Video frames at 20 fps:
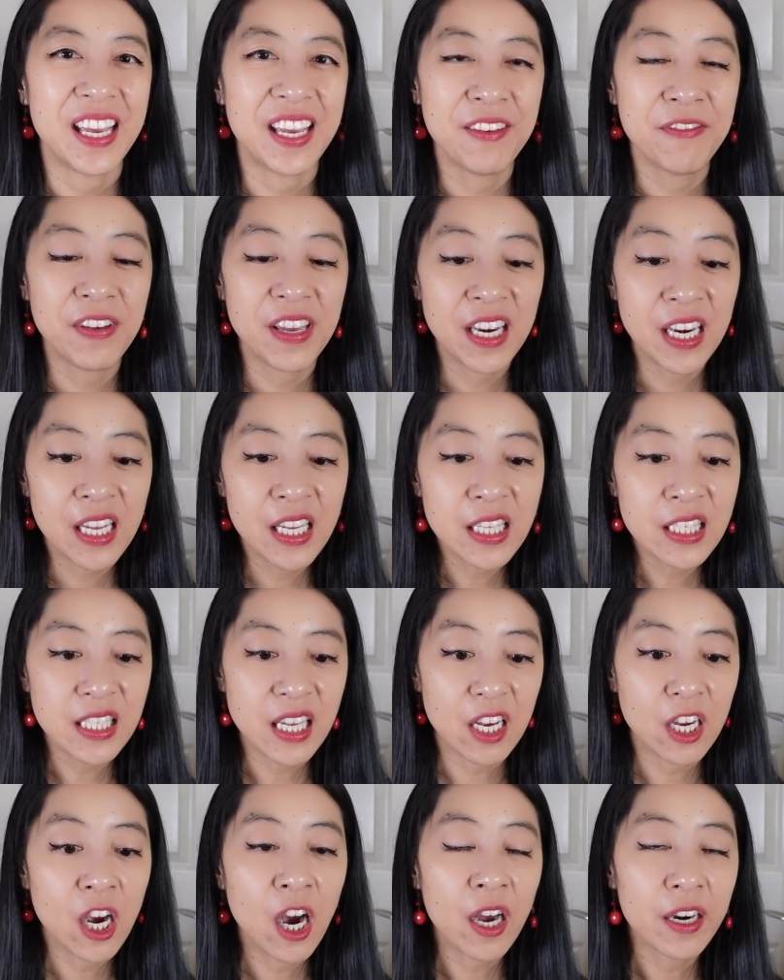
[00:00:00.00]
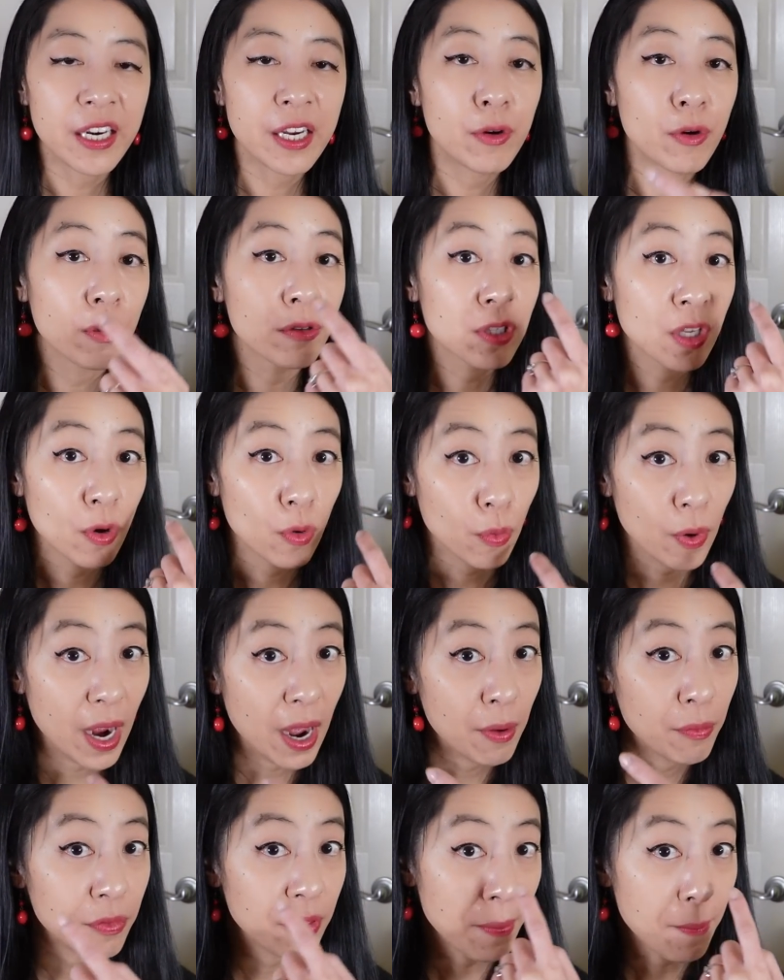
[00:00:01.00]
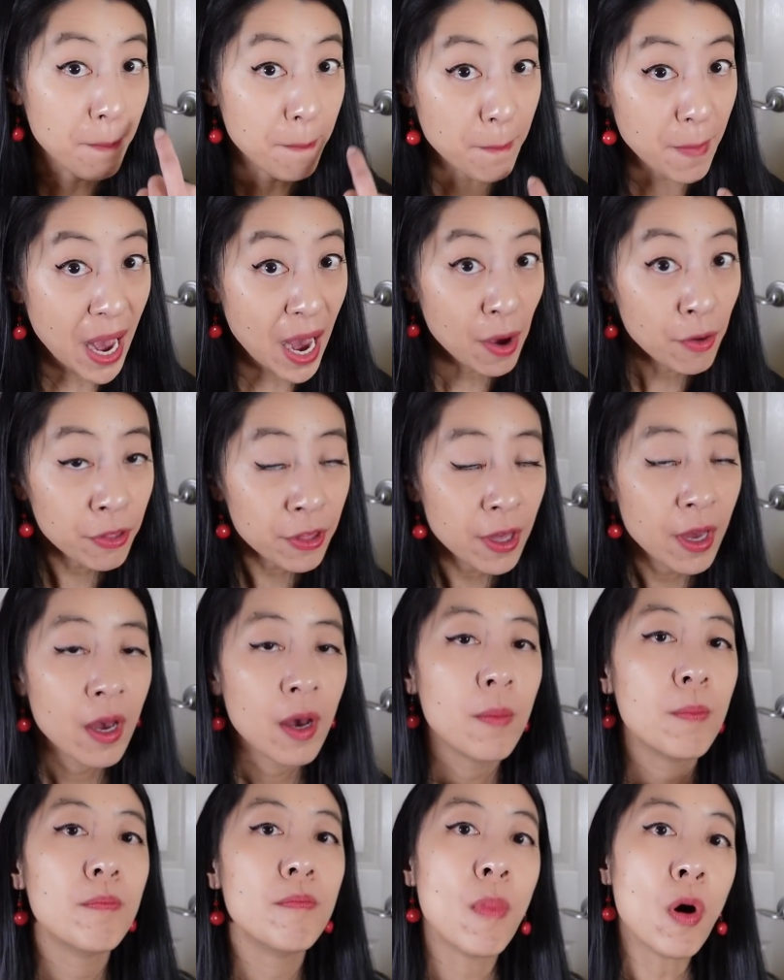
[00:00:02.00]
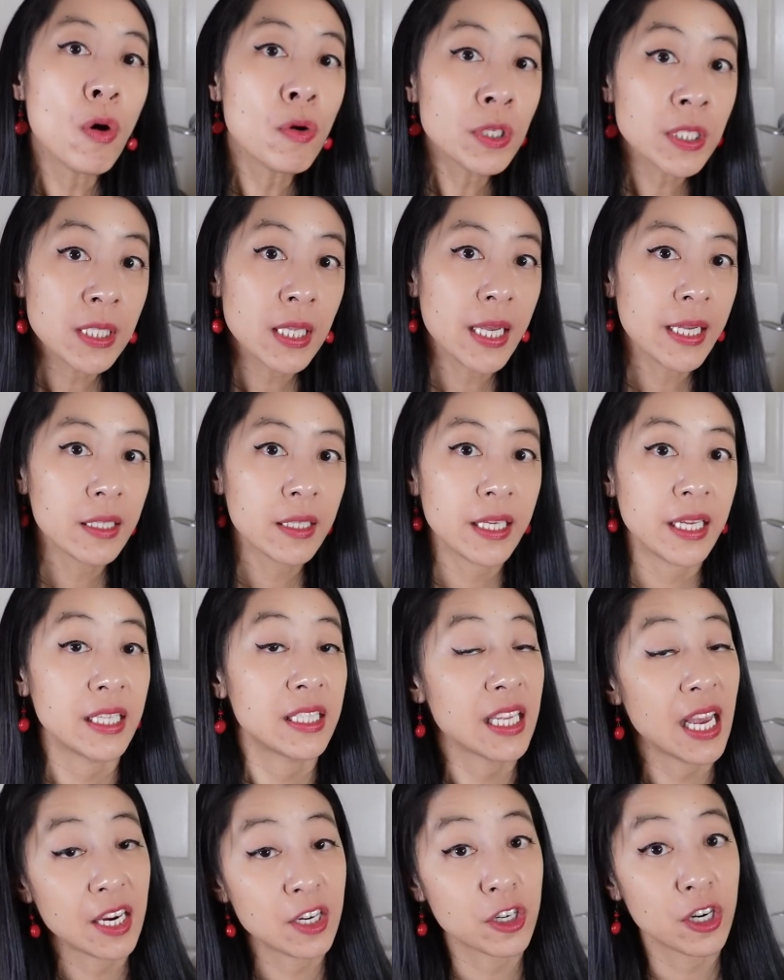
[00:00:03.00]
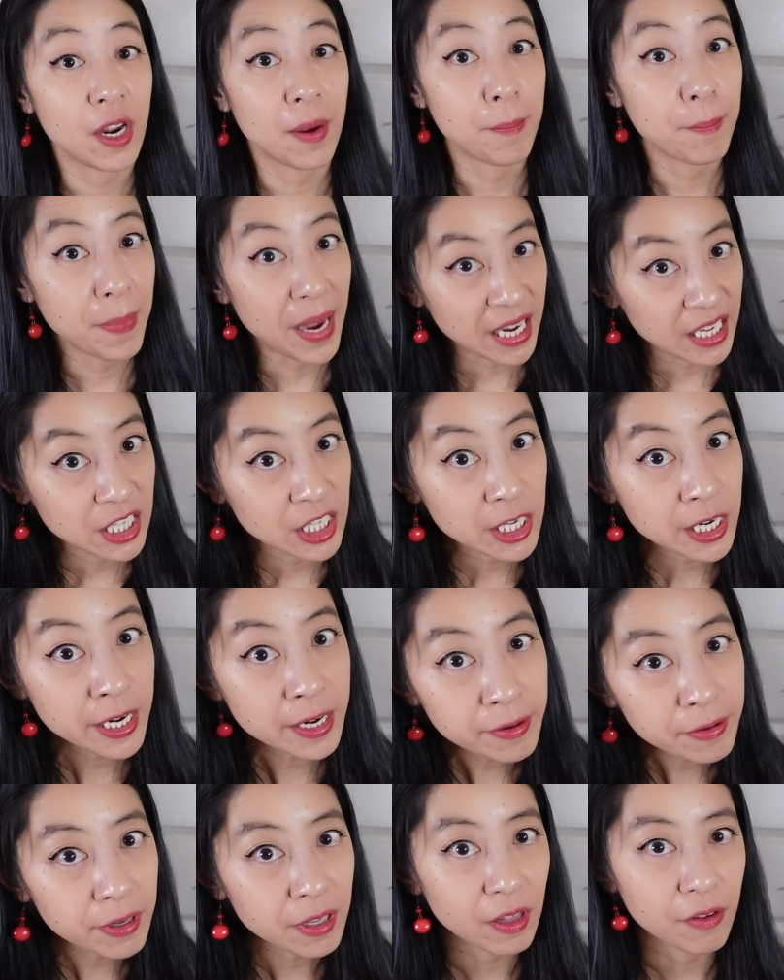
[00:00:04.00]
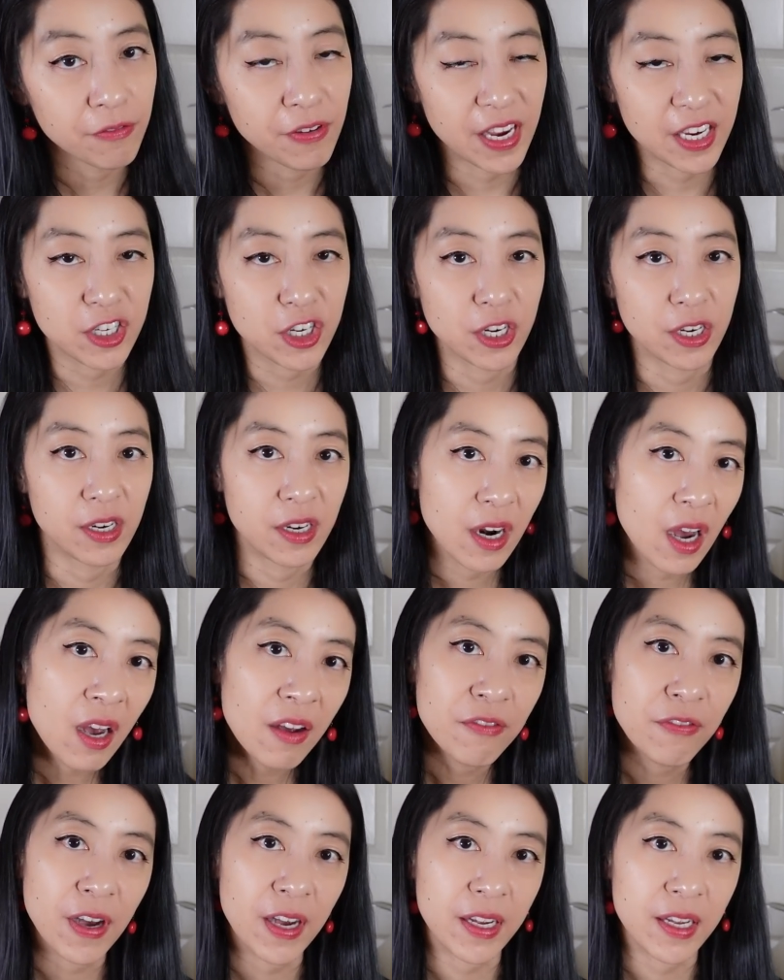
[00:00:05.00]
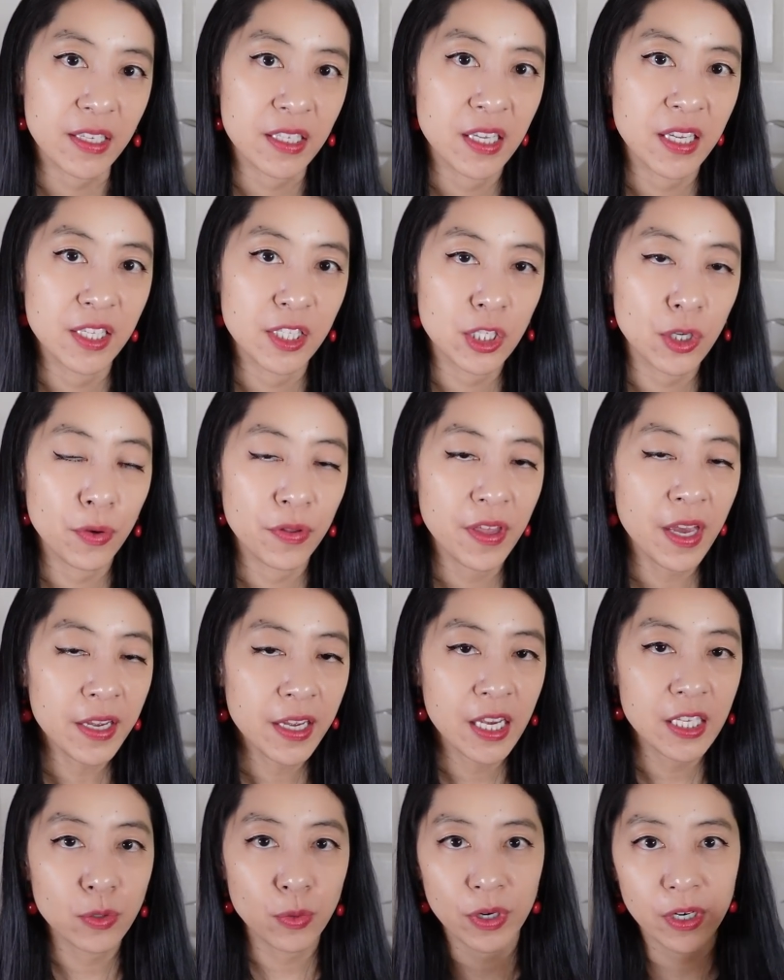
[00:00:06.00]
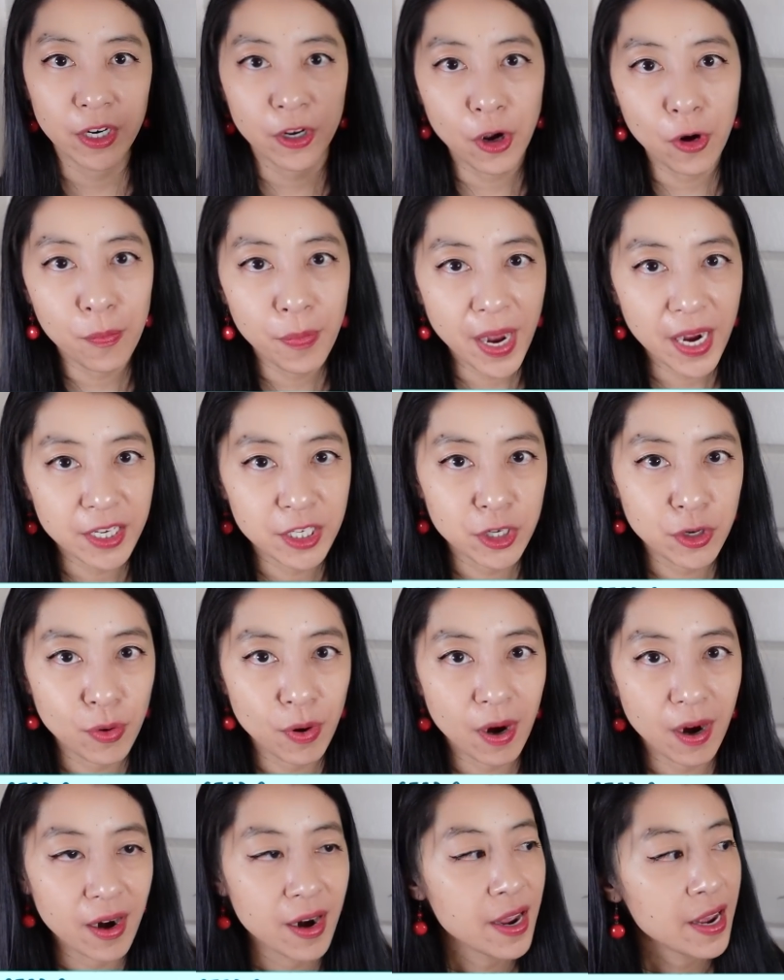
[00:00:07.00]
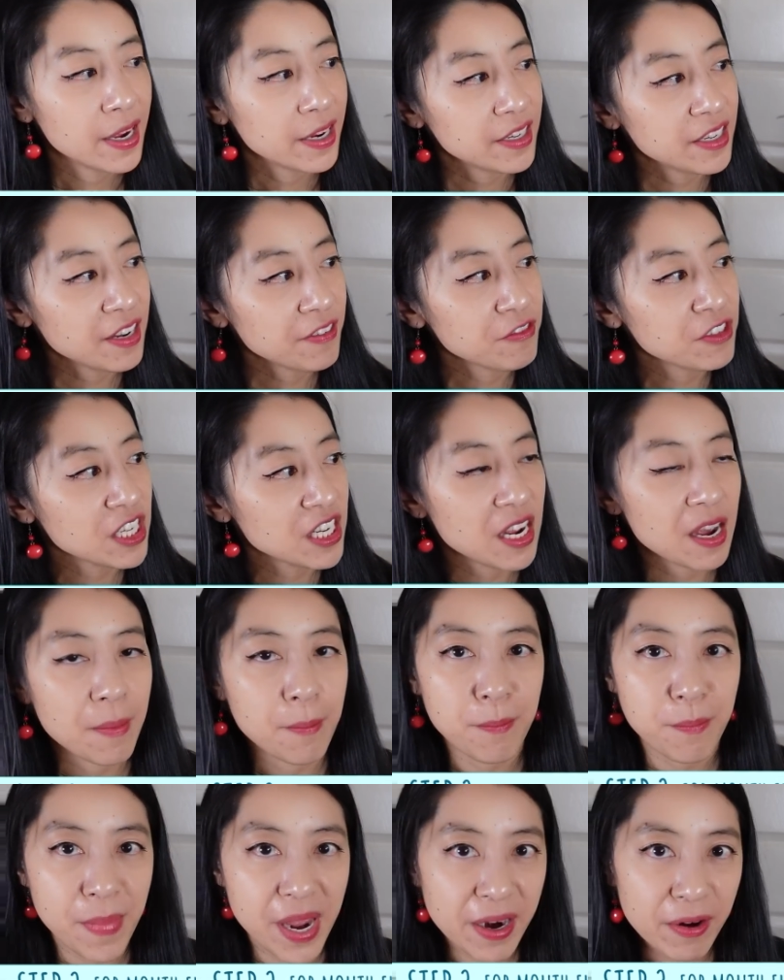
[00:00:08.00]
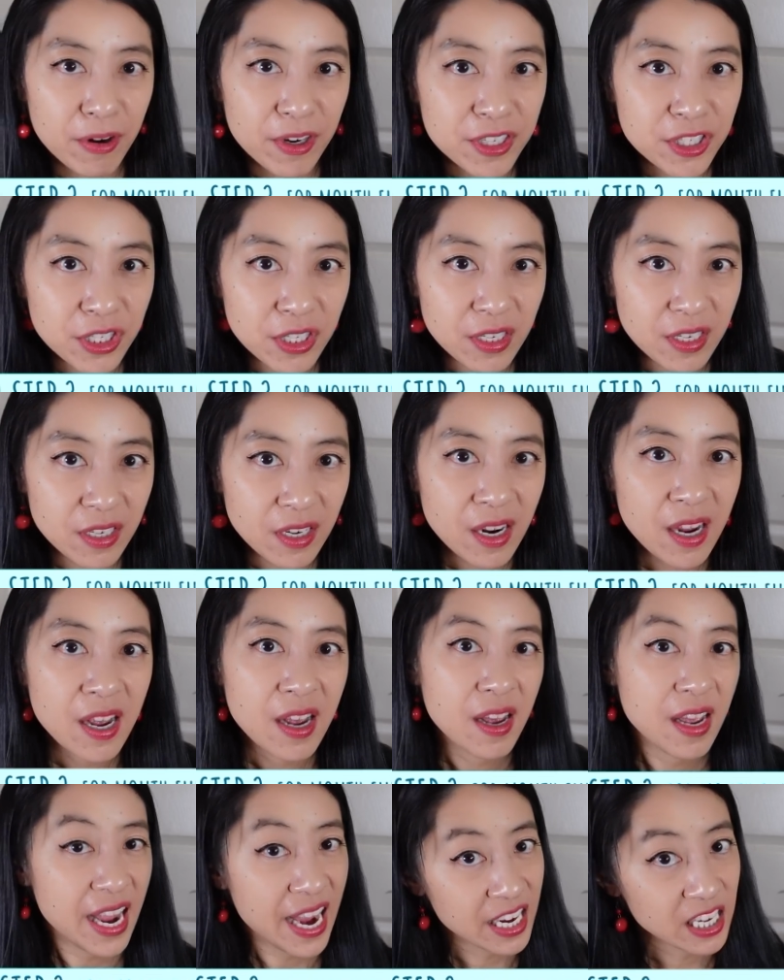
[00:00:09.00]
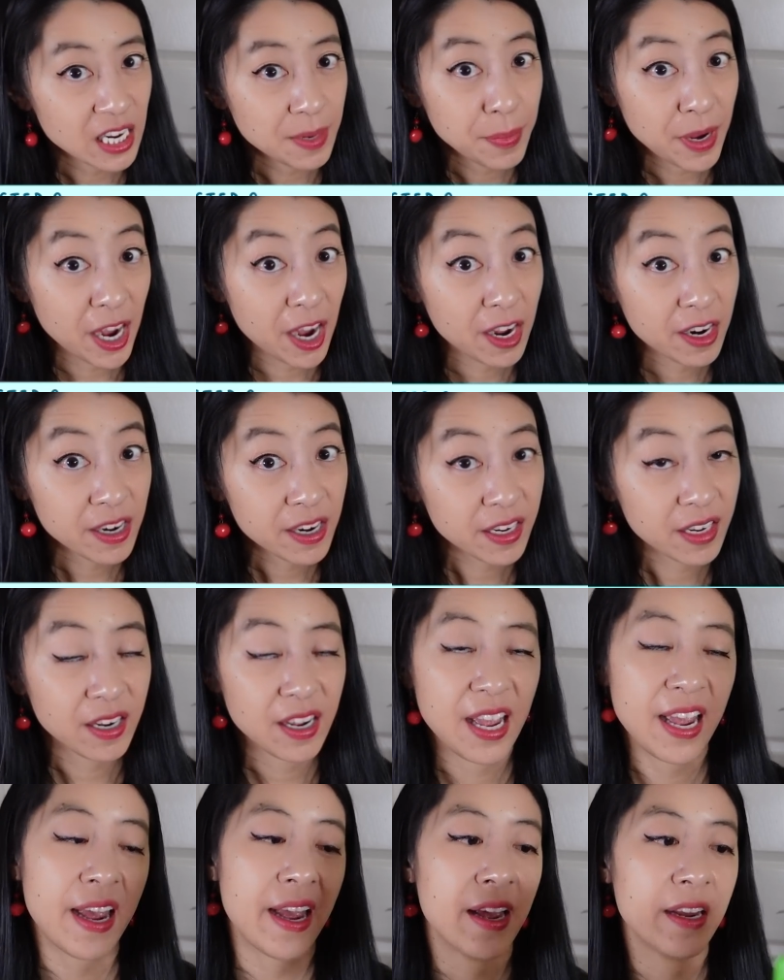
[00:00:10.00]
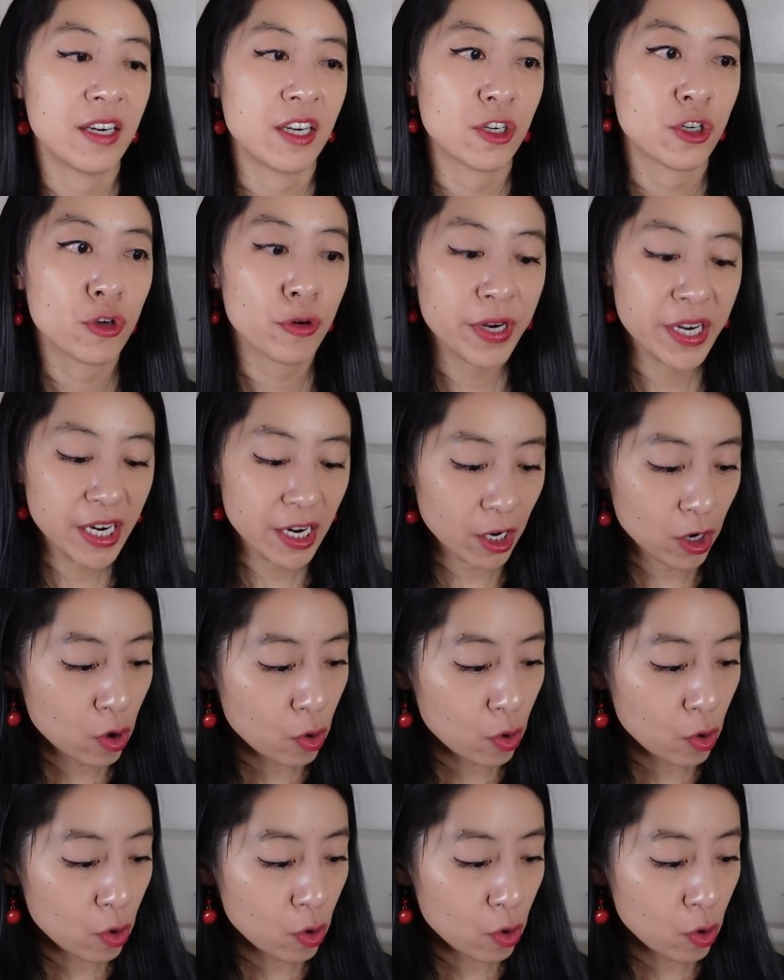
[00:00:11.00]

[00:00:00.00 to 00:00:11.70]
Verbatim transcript: If it is cottony growths around the mouth, most likely it's actually a bacterial infection, not fungus. And so in that case, we're gonna go back to our nifty Maracyn antibiotic and treat it